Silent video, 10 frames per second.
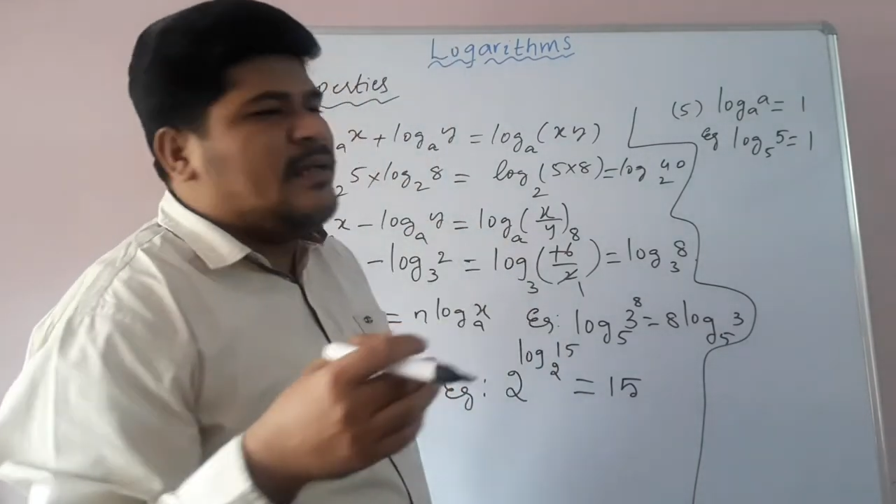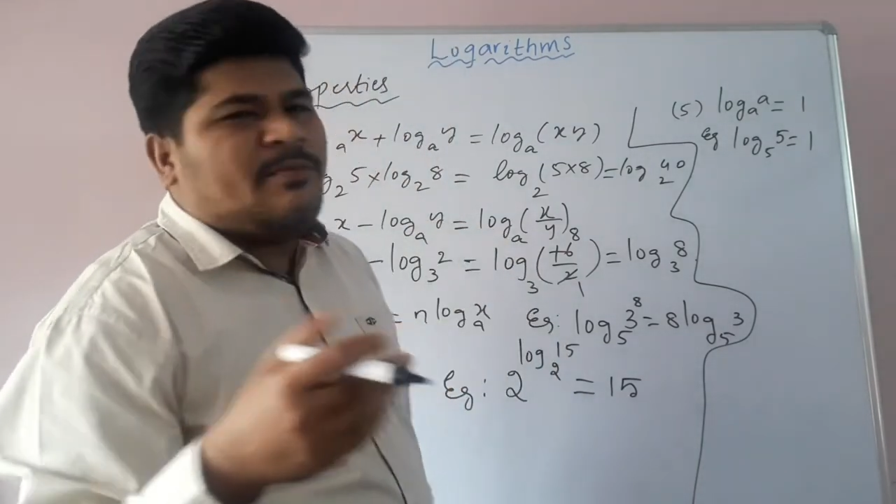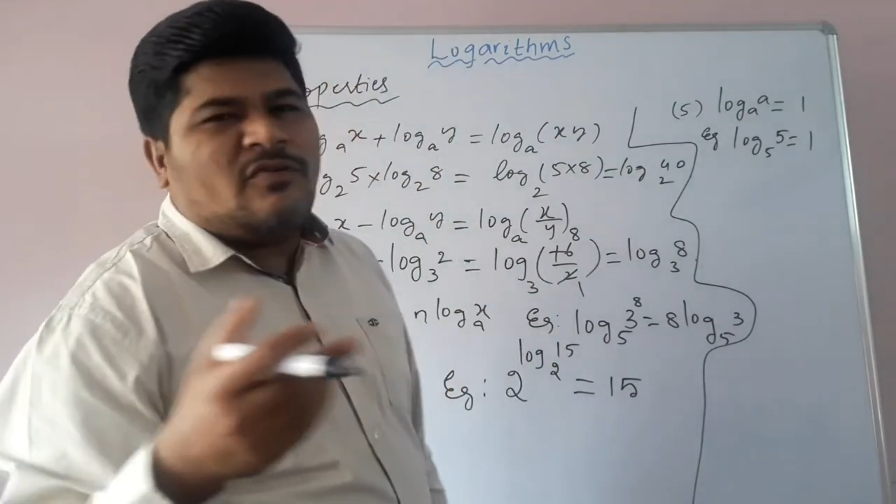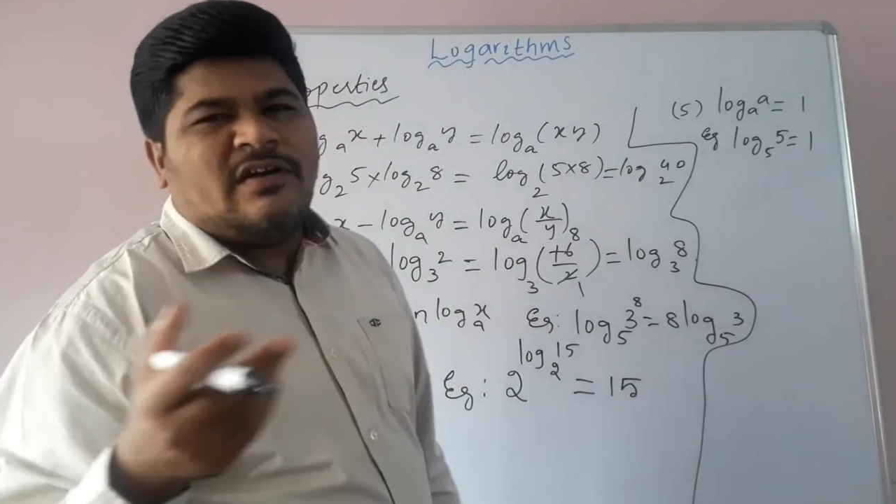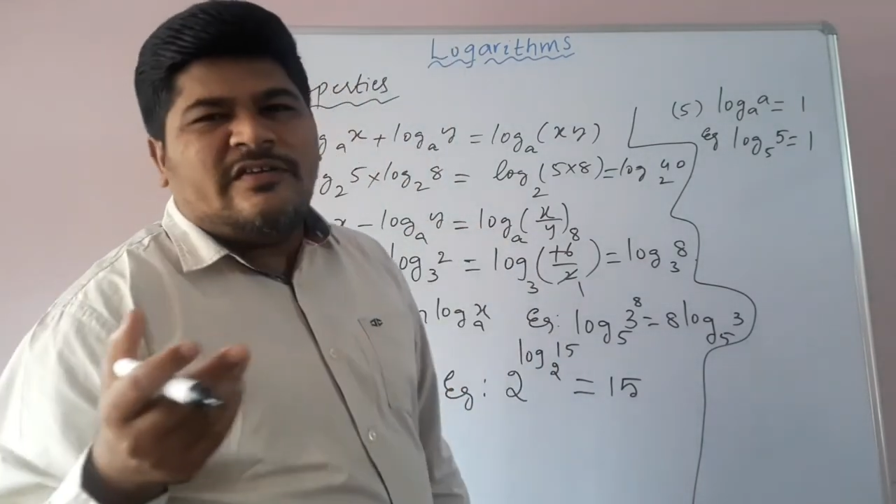
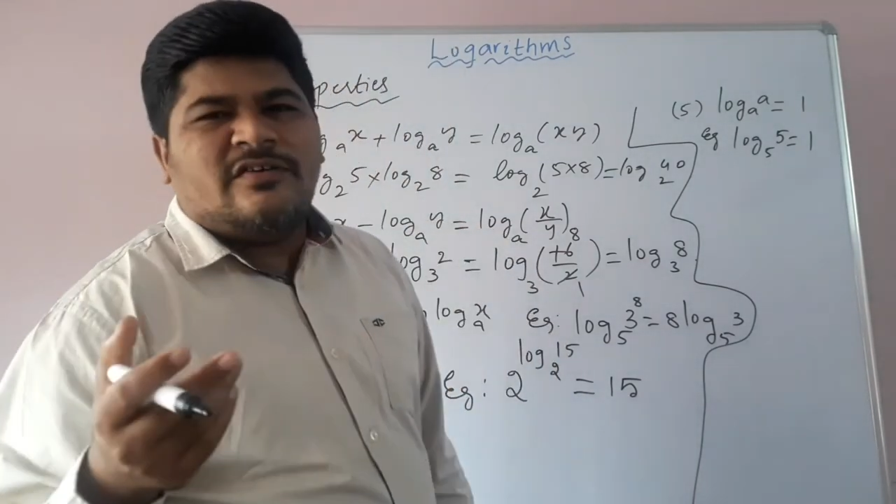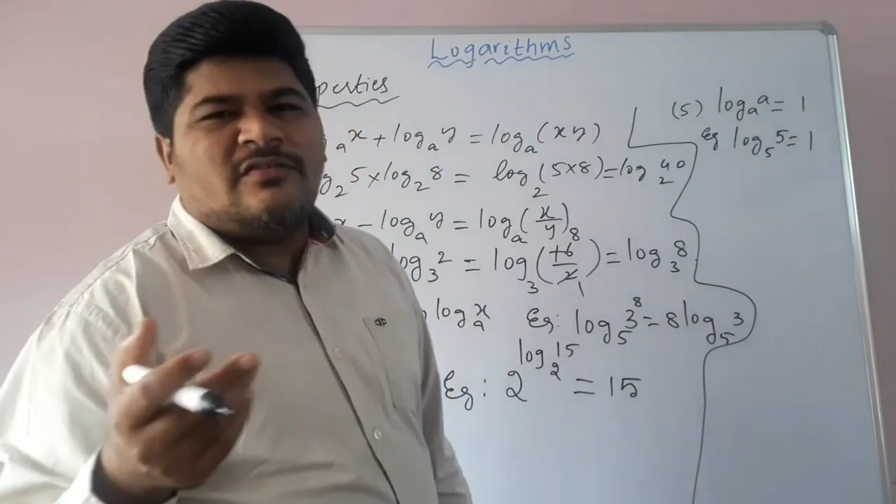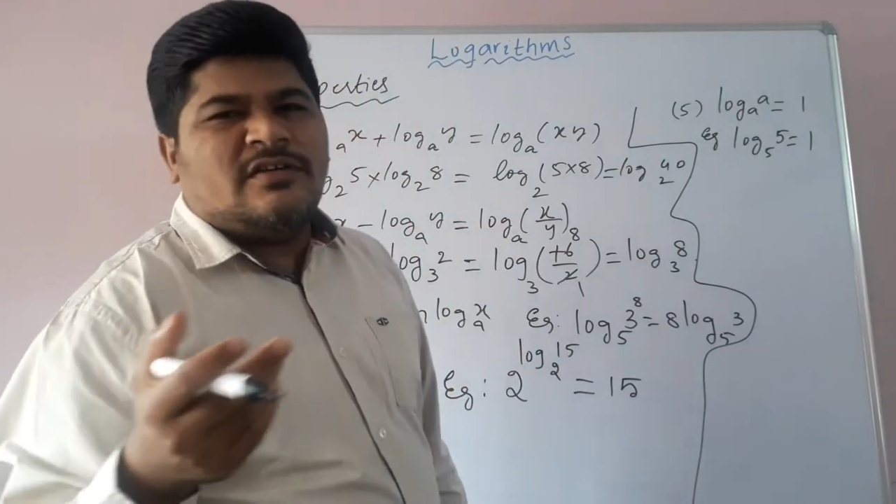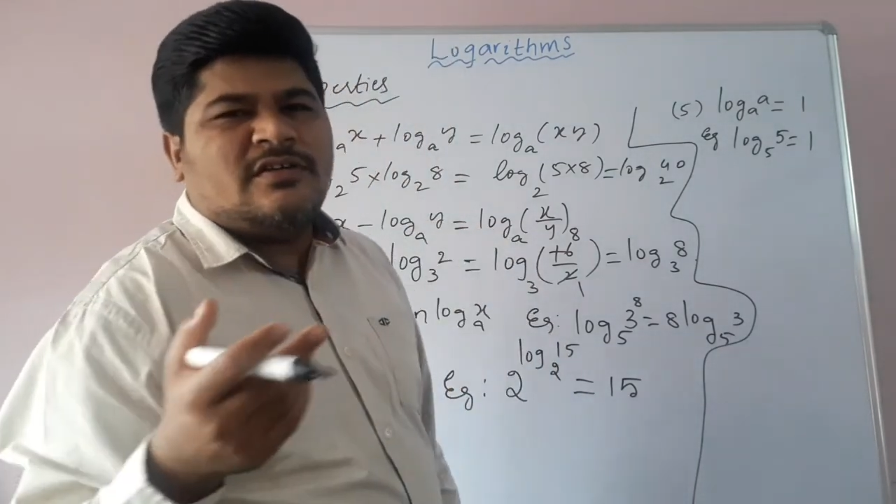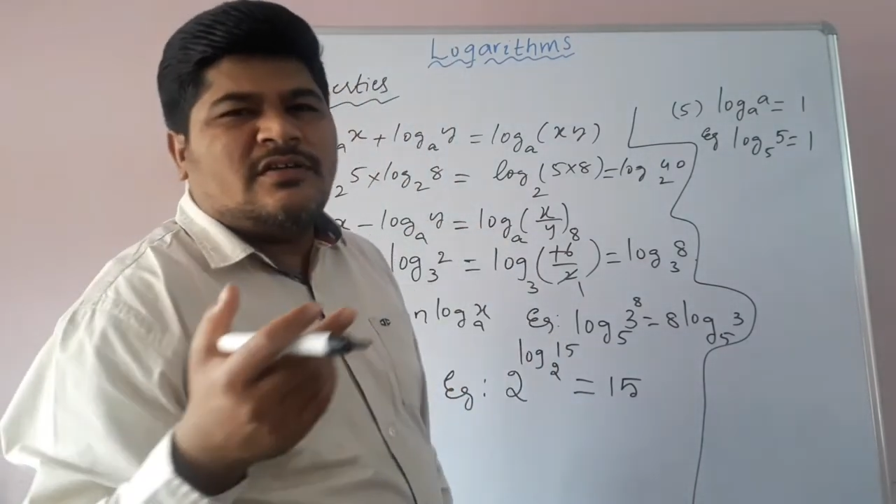power 1 is equal
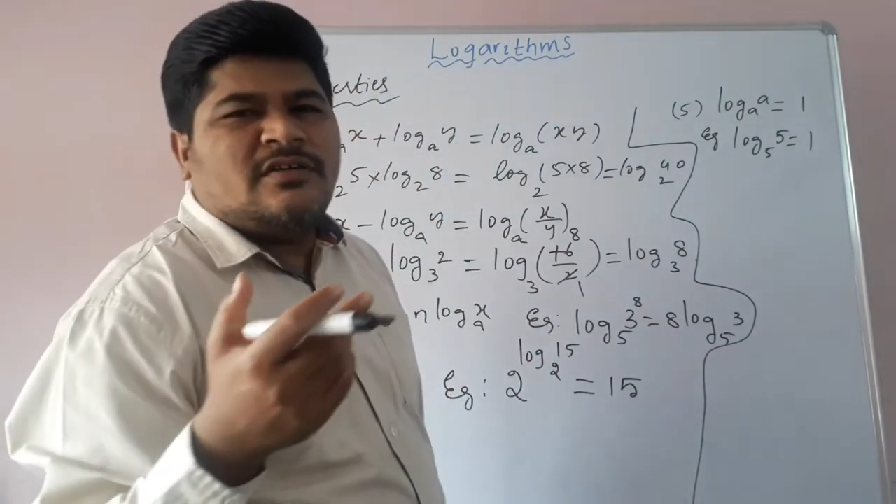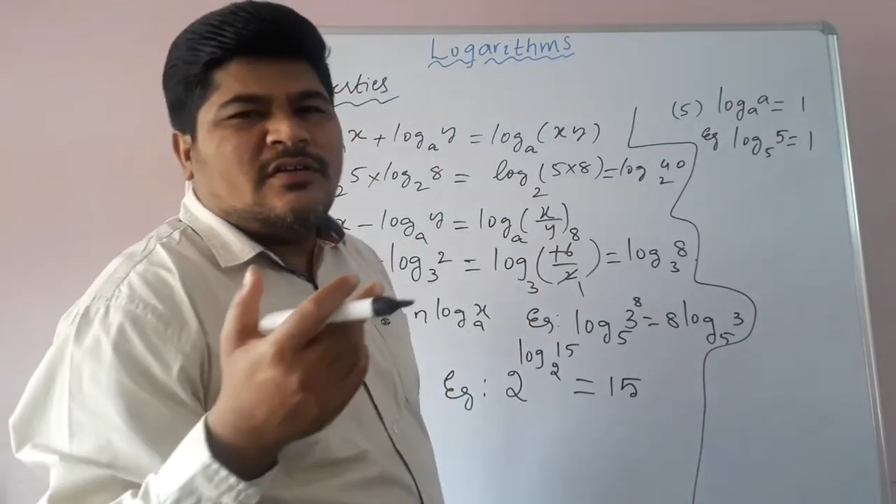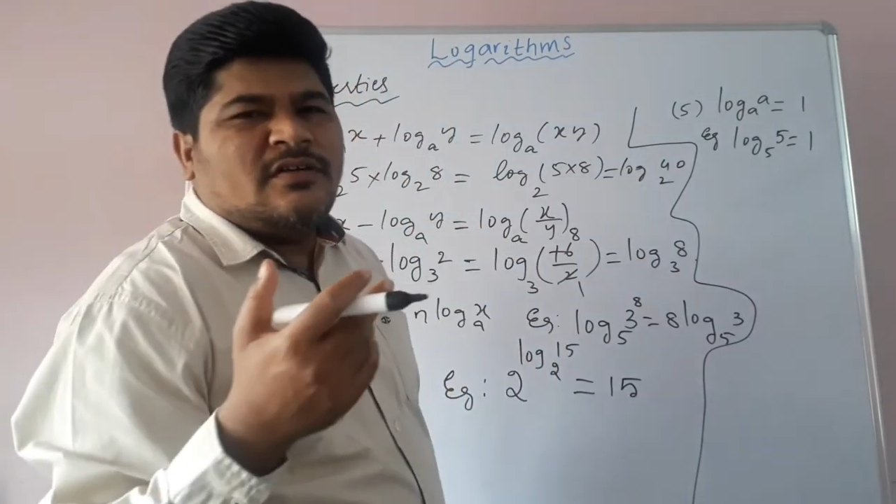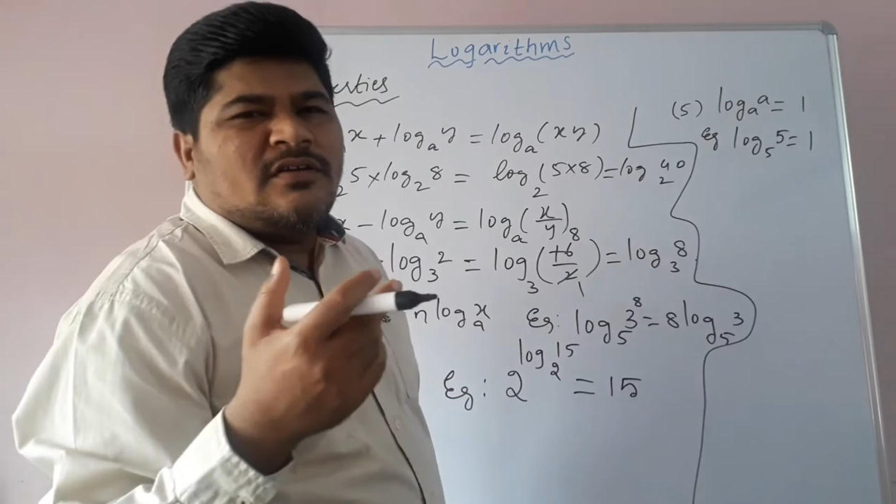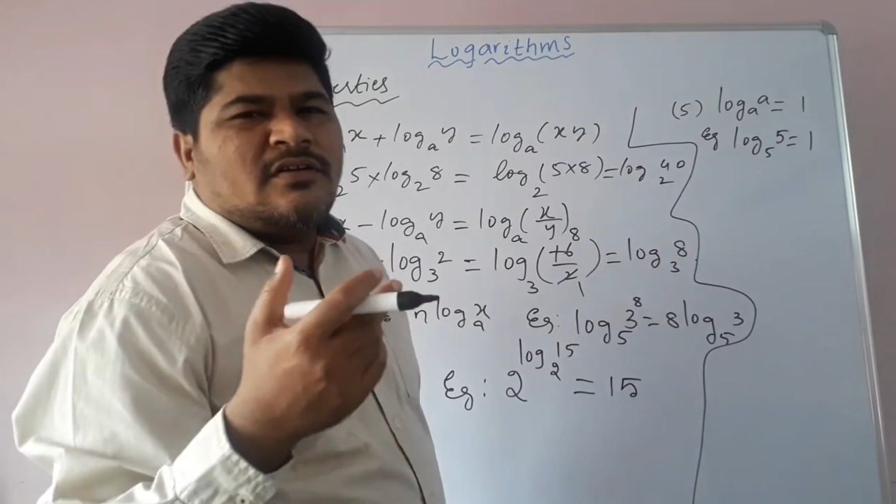to
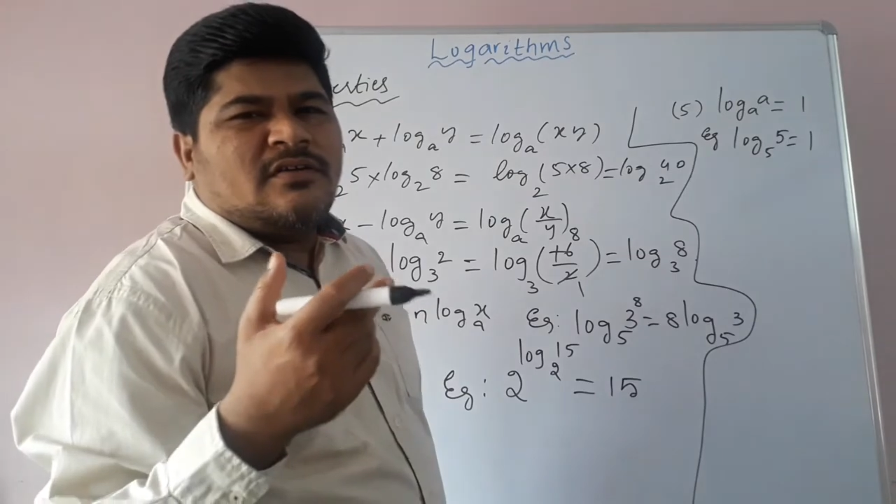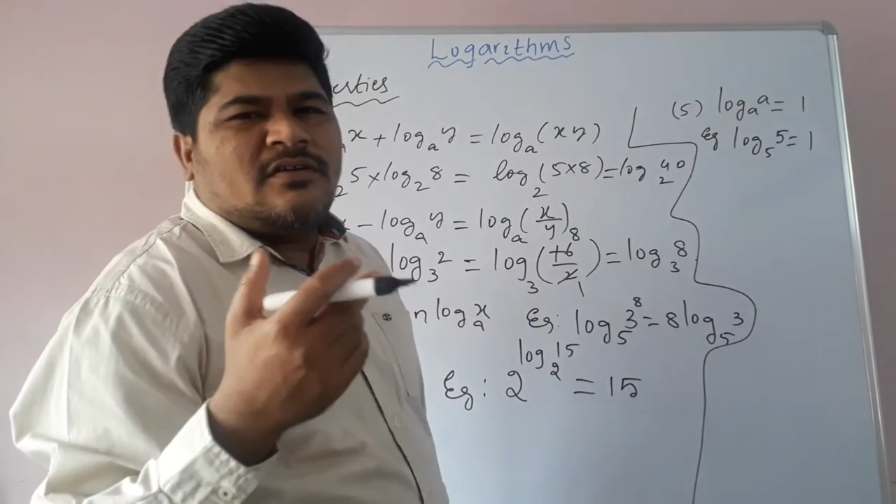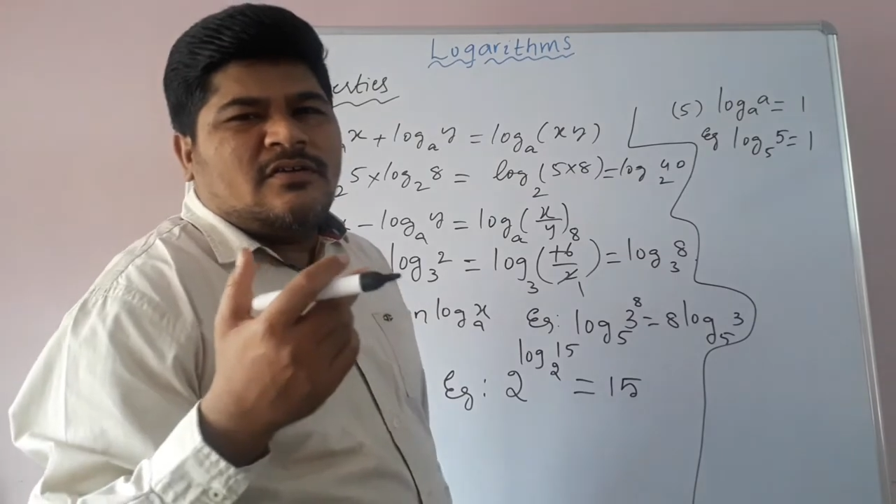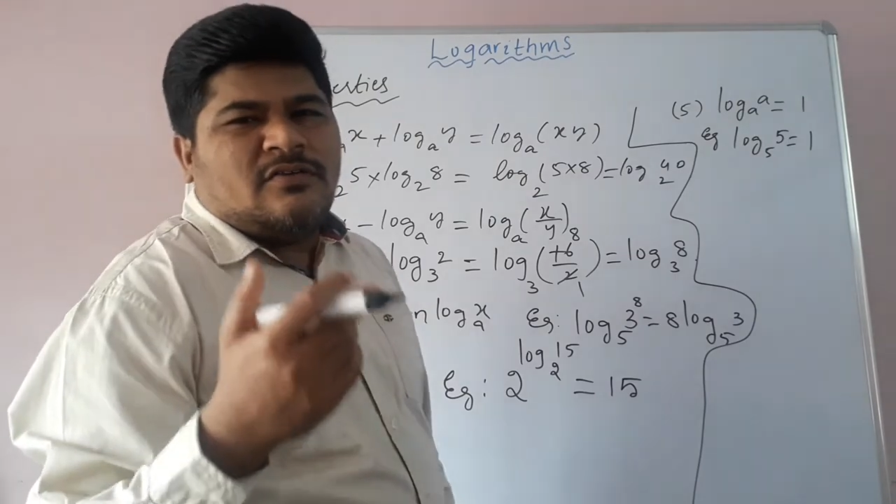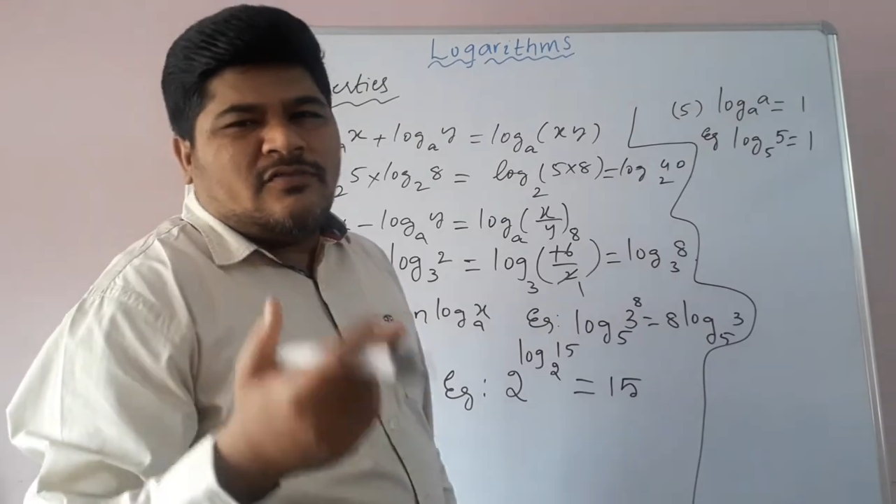
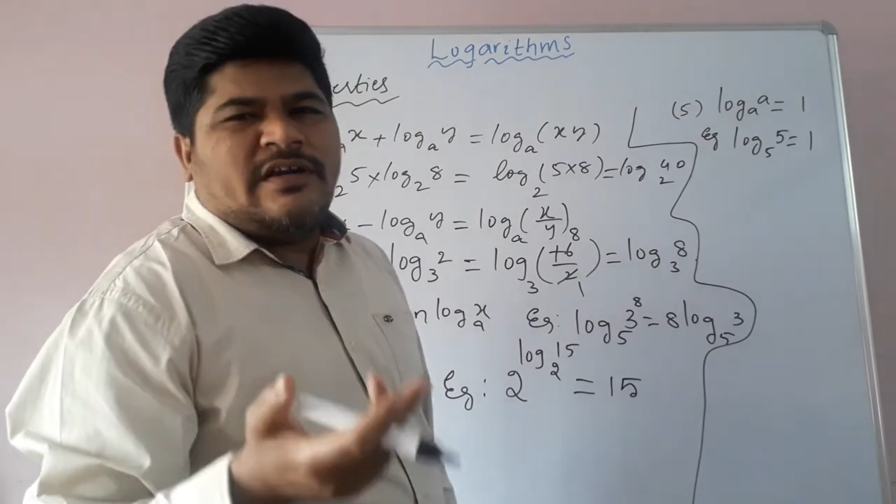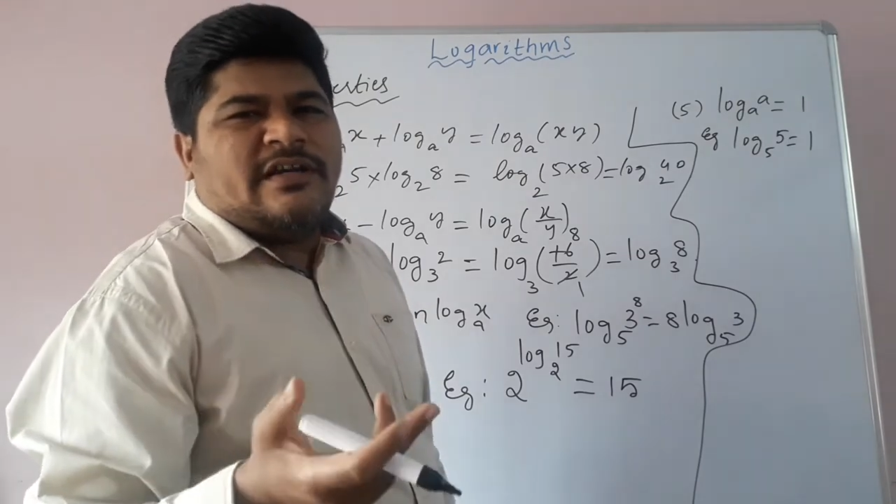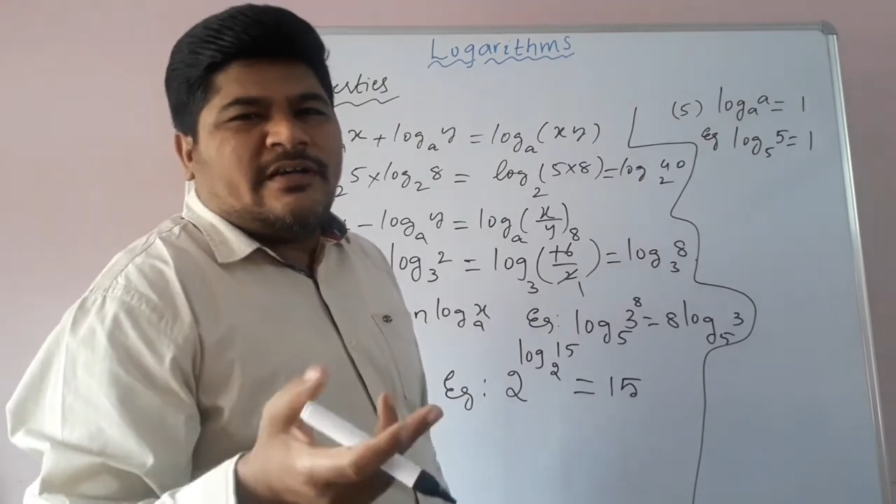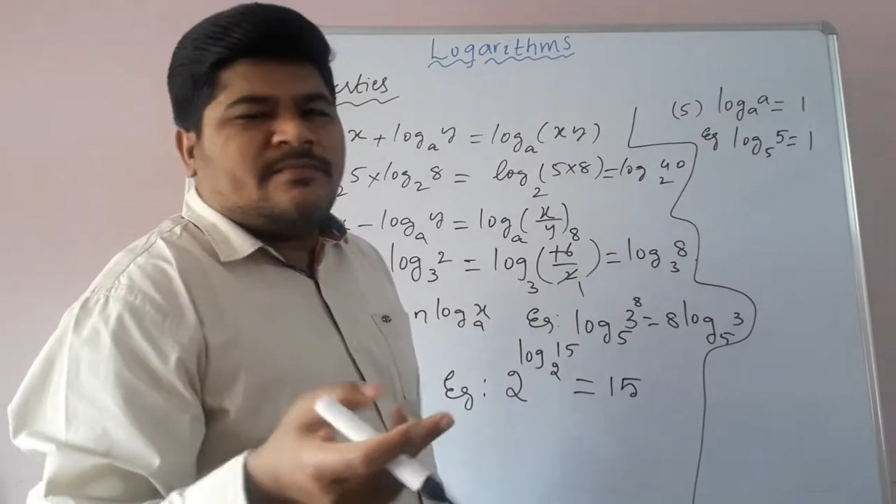20.